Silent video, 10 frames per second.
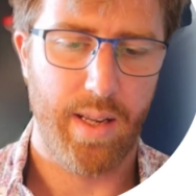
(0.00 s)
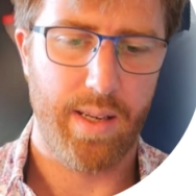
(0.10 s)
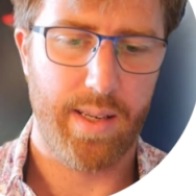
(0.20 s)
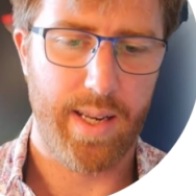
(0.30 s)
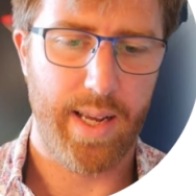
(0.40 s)

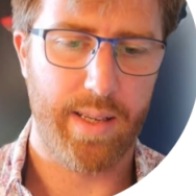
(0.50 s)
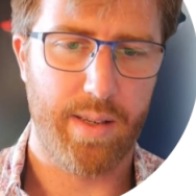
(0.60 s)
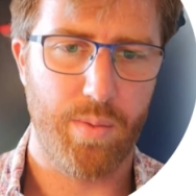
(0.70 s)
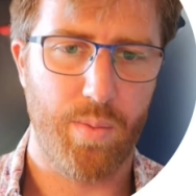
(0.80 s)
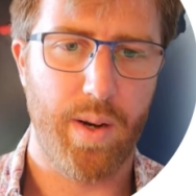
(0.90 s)

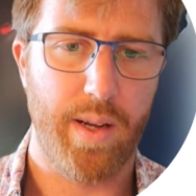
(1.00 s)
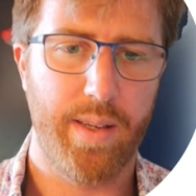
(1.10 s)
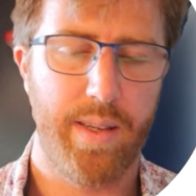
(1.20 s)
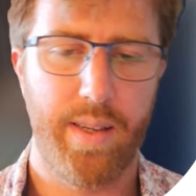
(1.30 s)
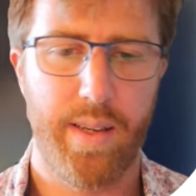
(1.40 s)
test
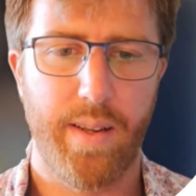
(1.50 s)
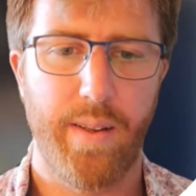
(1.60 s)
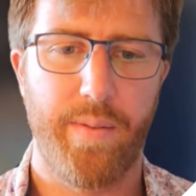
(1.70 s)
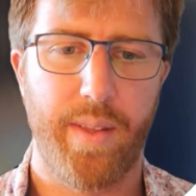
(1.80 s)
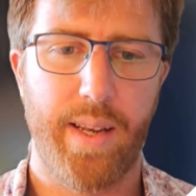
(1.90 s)
1.
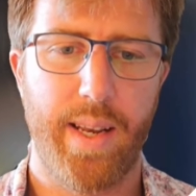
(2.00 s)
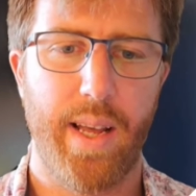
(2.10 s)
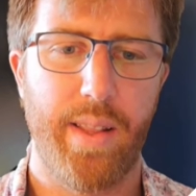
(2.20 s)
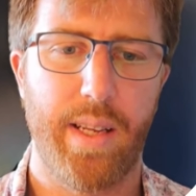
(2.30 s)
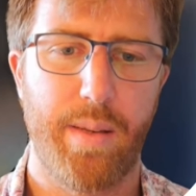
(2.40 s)
And now
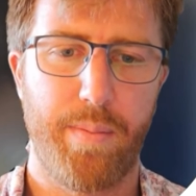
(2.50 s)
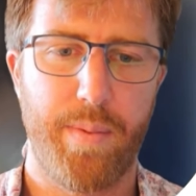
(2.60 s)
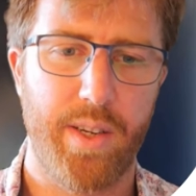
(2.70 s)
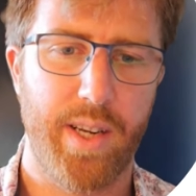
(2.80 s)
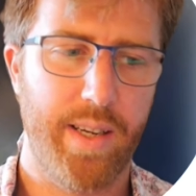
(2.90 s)
that's
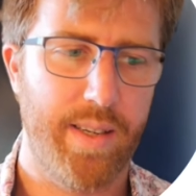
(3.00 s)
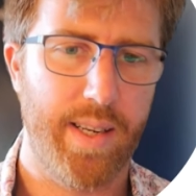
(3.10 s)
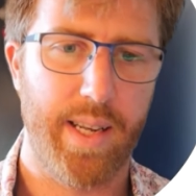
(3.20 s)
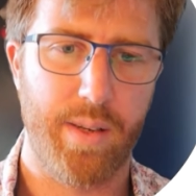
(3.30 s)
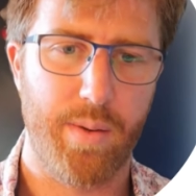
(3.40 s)
been changed to
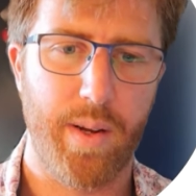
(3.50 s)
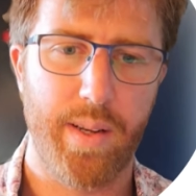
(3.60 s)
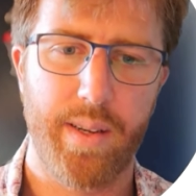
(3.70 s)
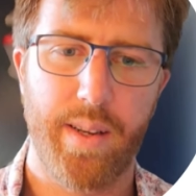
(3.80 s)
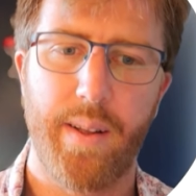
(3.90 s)
test
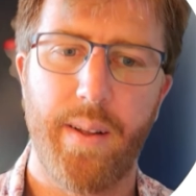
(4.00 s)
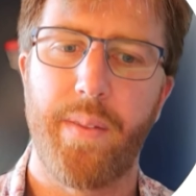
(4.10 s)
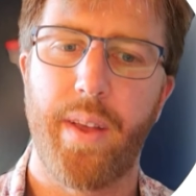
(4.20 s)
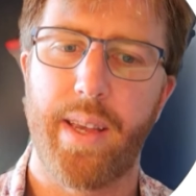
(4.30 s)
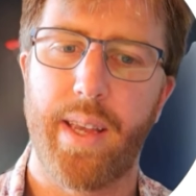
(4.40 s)
1.
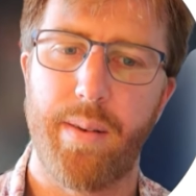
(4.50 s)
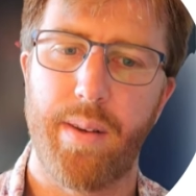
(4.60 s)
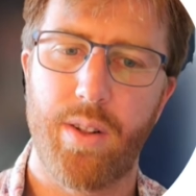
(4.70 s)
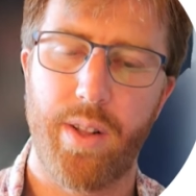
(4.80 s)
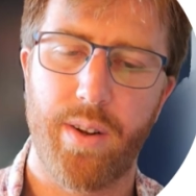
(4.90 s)
I can
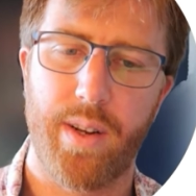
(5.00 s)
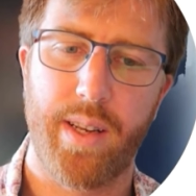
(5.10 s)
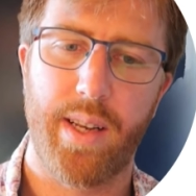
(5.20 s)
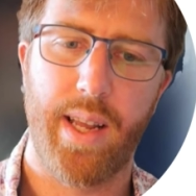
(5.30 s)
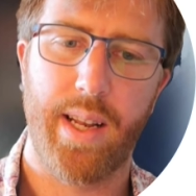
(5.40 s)
click on it
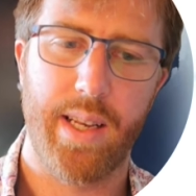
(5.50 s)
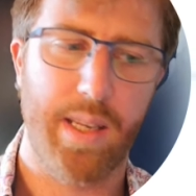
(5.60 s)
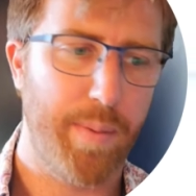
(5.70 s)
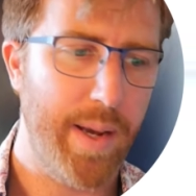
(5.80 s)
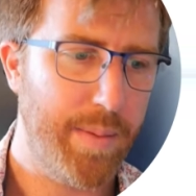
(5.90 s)
and hit
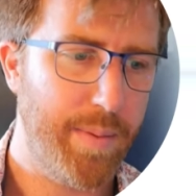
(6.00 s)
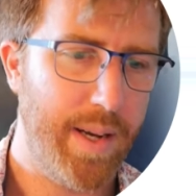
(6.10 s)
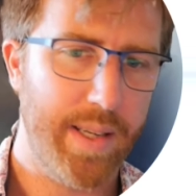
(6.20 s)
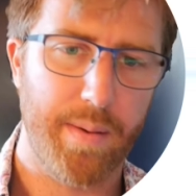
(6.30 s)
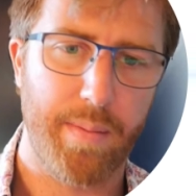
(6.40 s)
spacebar
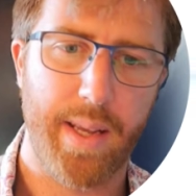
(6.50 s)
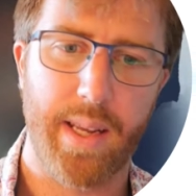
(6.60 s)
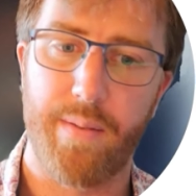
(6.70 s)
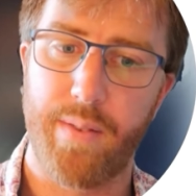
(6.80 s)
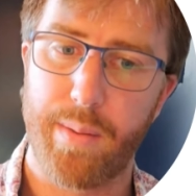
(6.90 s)
to make it
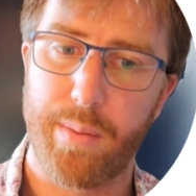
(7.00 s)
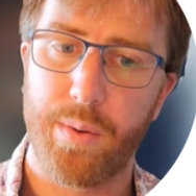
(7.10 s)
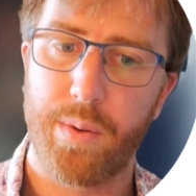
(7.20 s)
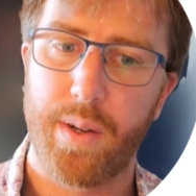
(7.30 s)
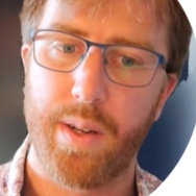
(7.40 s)

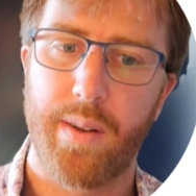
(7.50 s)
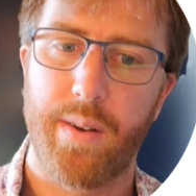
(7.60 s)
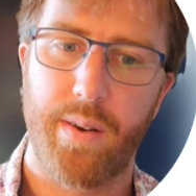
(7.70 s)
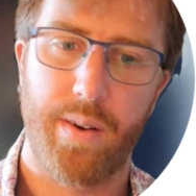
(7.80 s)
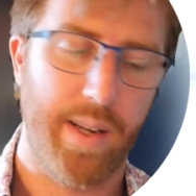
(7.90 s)
invisible.
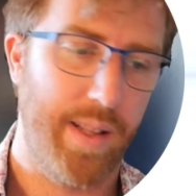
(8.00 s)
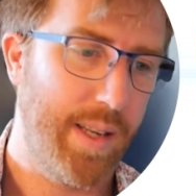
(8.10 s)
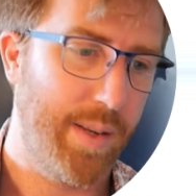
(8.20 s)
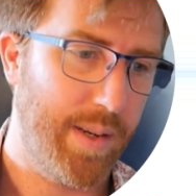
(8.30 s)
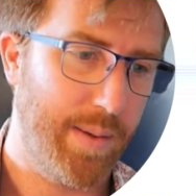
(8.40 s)
And
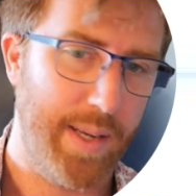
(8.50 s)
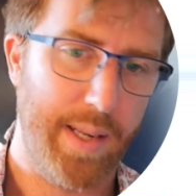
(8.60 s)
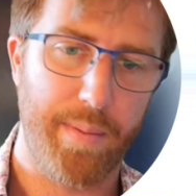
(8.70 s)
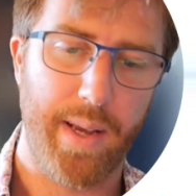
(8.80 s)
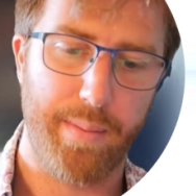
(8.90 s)
this one to make
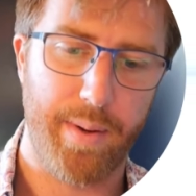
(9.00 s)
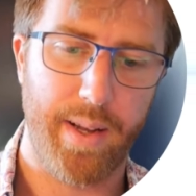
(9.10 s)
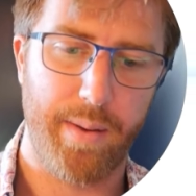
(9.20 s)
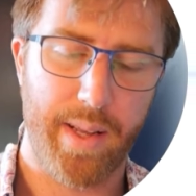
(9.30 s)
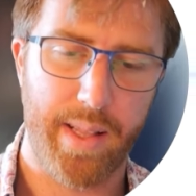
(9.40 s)
spacebar
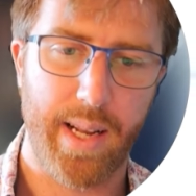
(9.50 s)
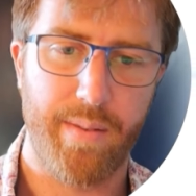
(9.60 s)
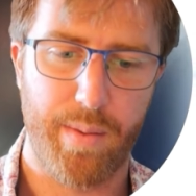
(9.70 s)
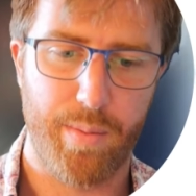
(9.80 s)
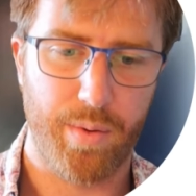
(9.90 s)
to make that
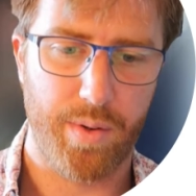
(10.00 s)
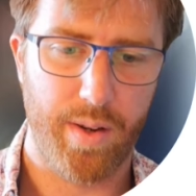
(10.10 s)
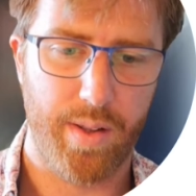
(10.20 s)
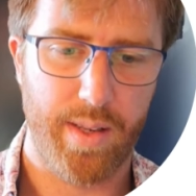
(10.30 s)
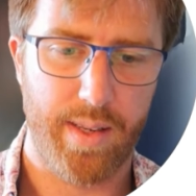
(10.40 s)
invisible. So
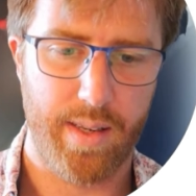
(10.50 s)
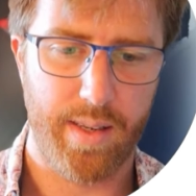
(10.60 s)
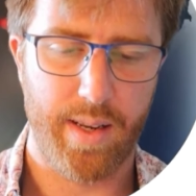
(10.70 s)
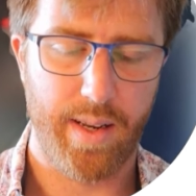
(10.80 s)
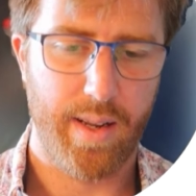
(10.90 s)
I'm
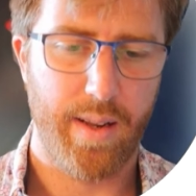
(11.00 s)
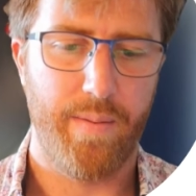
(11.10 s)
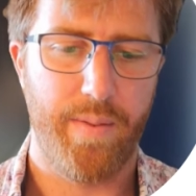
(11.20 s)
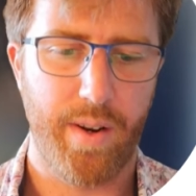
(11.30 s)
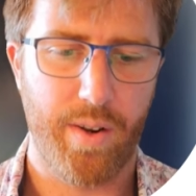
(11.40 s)

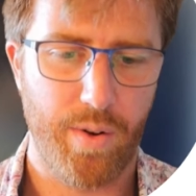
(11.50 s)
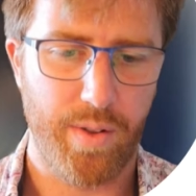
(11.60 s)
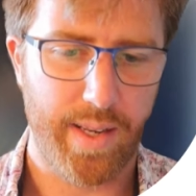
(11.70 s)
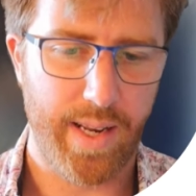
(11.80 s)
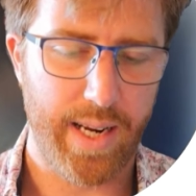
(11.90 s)
going to call
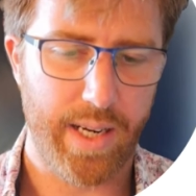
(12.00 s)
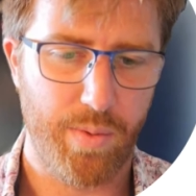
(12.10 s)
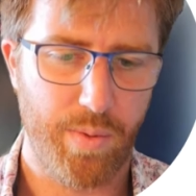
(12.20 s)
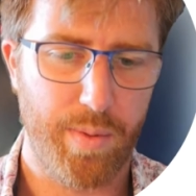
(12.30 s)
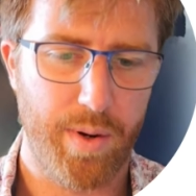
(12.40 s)
this
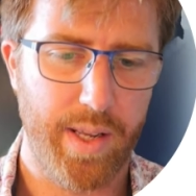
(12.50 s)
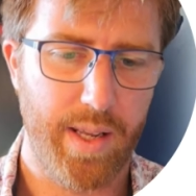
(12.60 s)
actual body.